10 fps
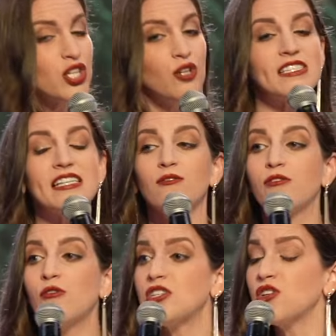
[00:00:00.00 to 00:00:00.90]
You've seen the
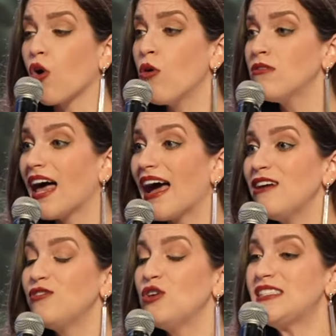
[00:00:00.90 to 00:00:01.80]
fruits in your own
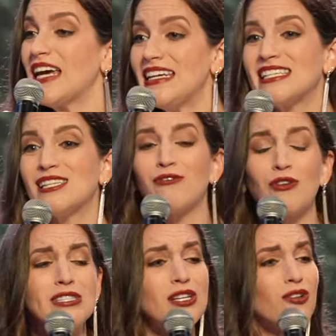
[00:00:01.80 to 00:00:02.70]
life. You tasted the
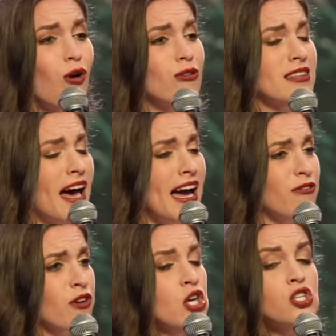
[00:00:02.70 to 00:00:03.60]
fruits in your own life.